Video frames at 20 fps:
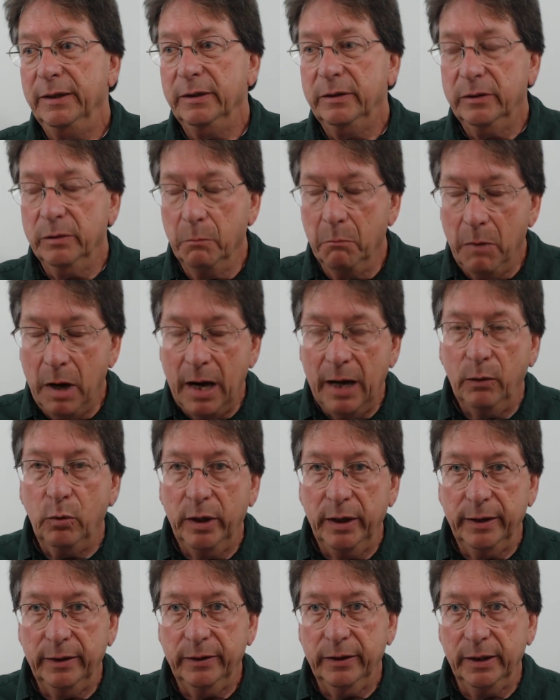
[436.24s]
To my
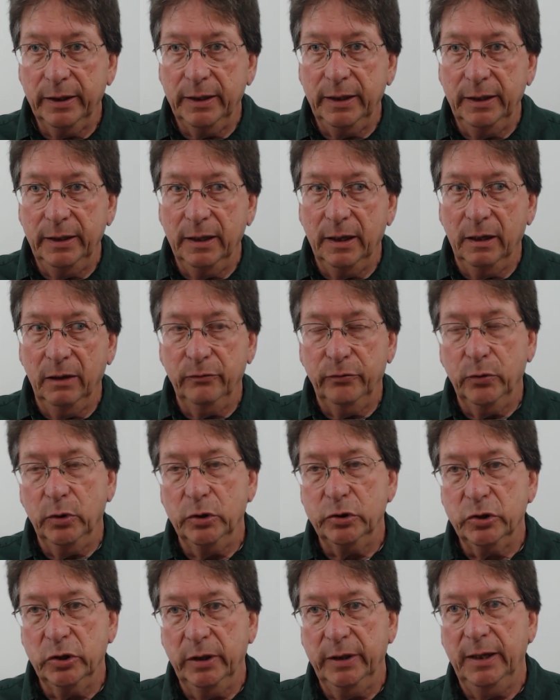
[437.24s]
way of thinking,
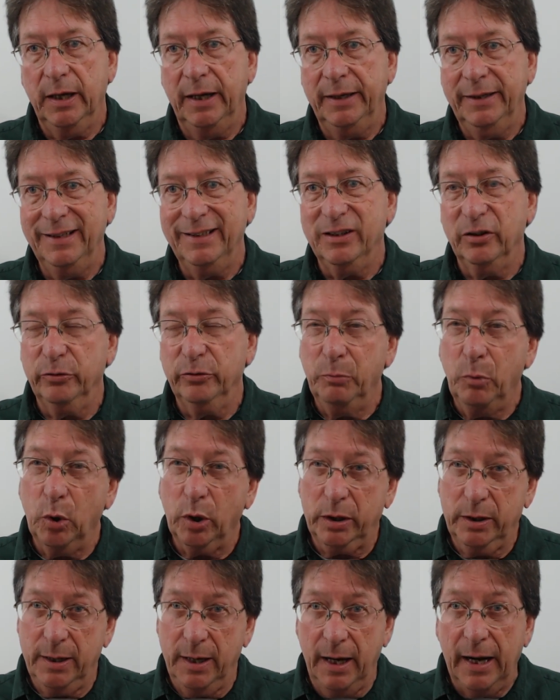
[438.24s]
unfortunately, I think there's more
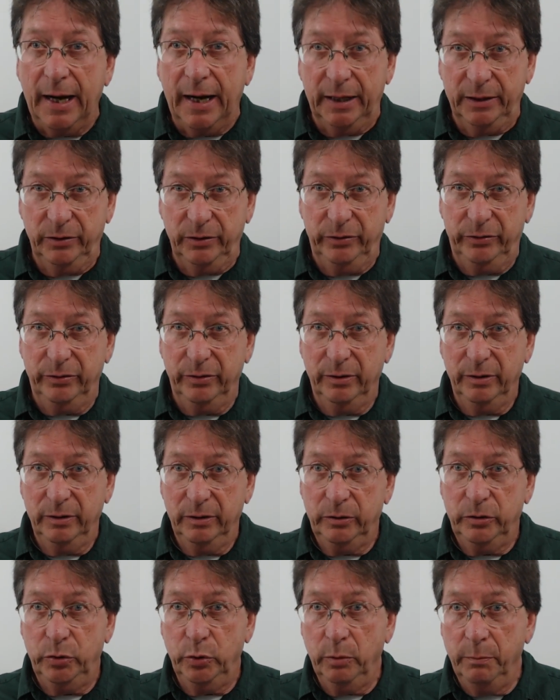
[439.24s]
cons
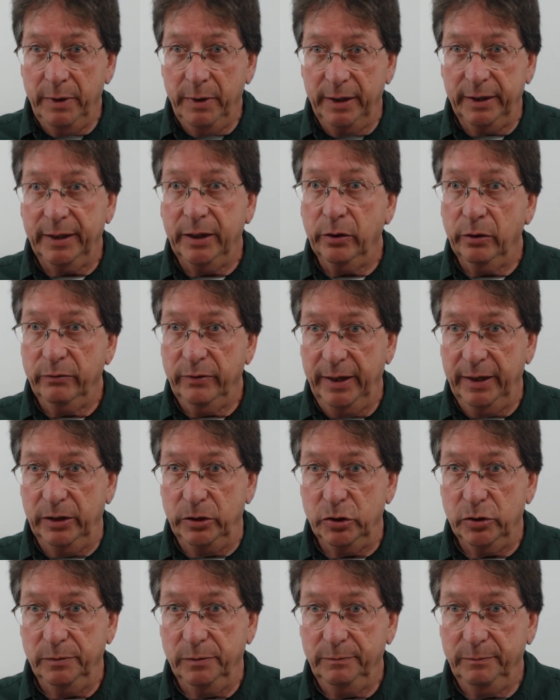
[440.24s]
to a Medicare
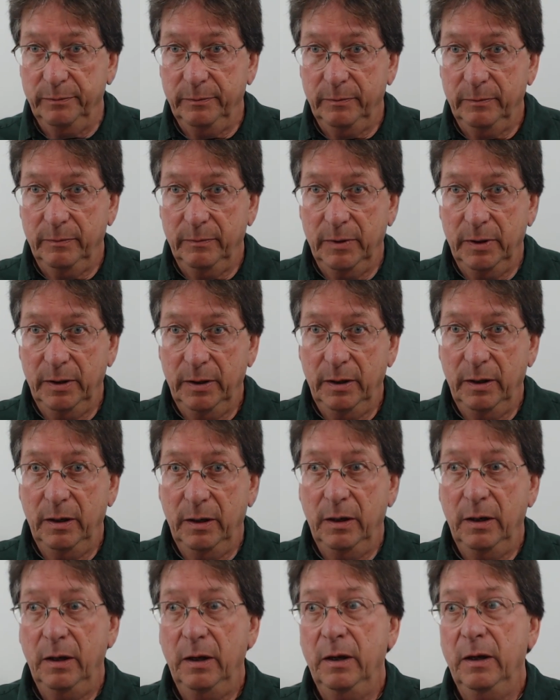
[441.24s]
Advantage.
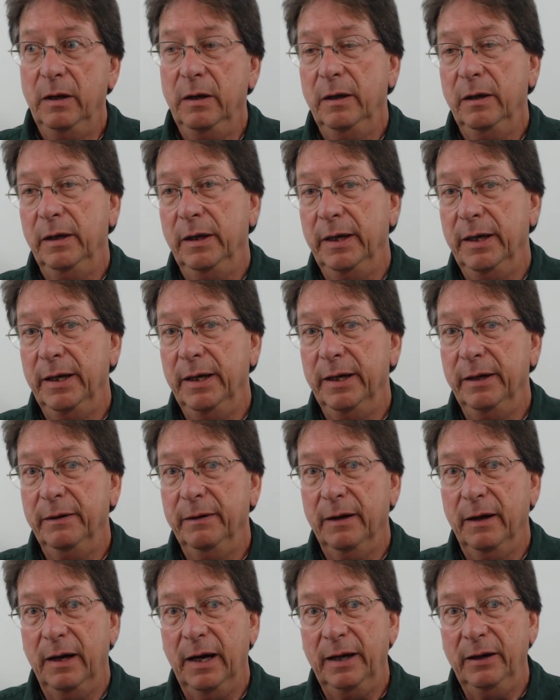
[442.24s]
And
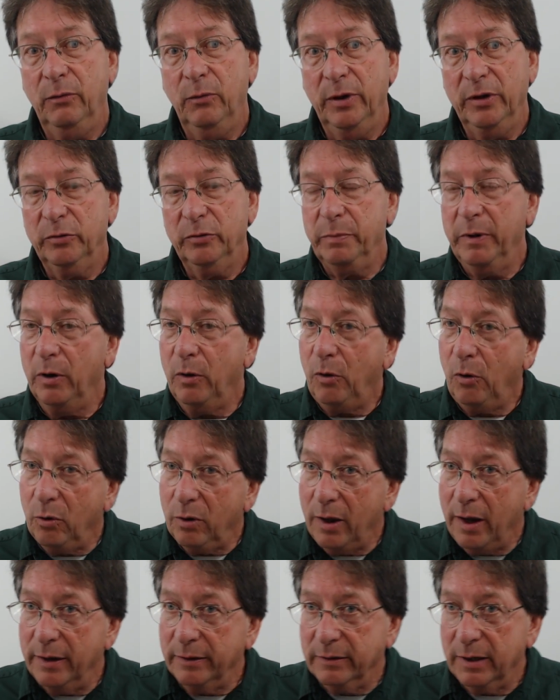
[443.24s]
I don't want to spend a whole
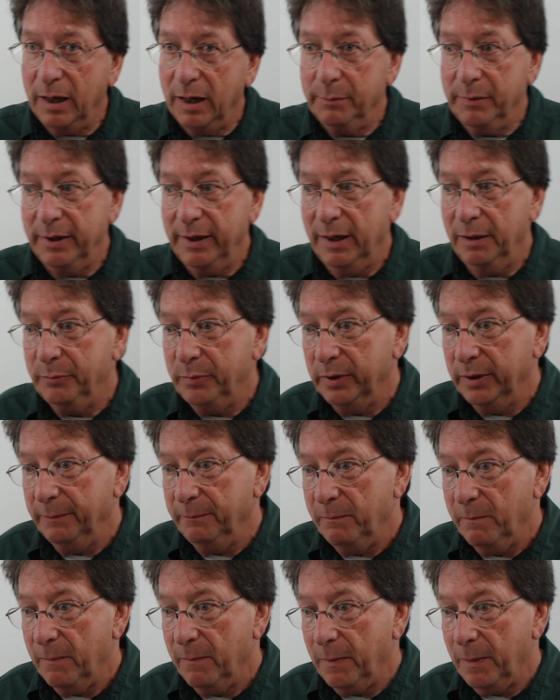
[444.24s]
lot of time on that,
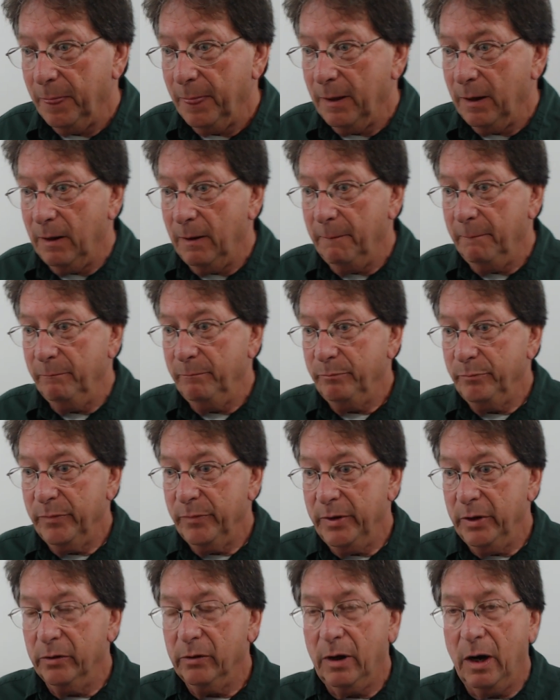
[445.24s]
but
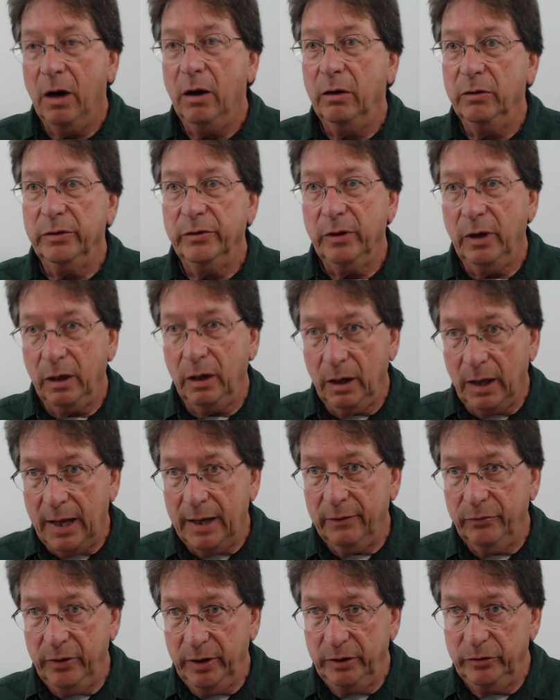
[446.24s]
there are a
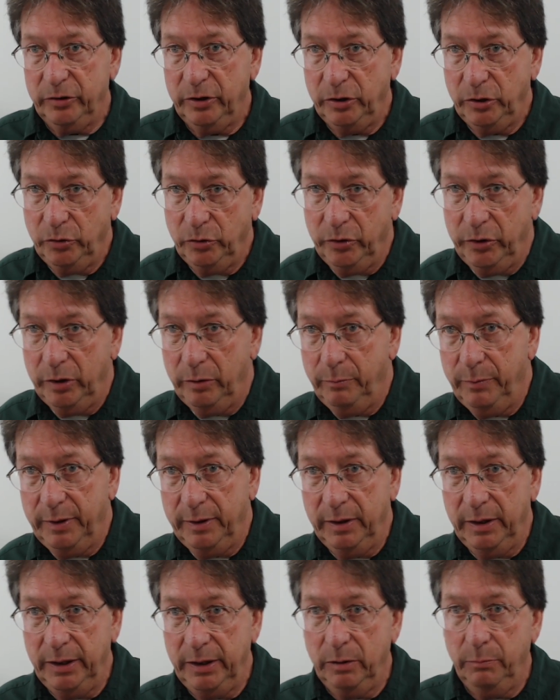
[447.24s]
lot of things that you
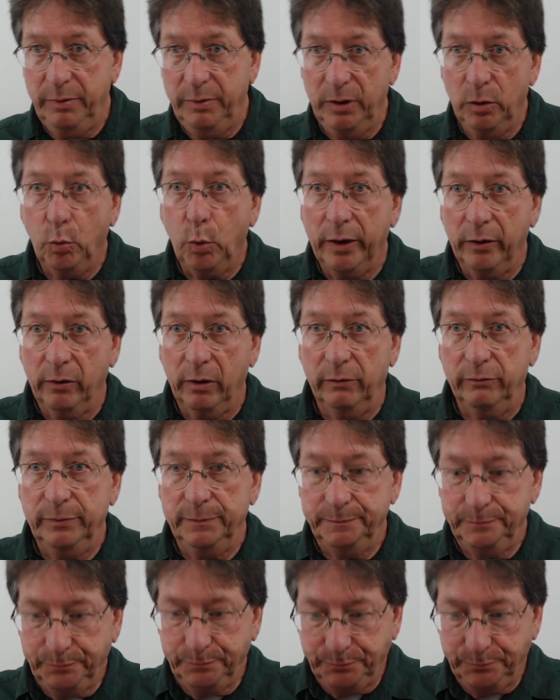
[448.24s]
need to be aware of.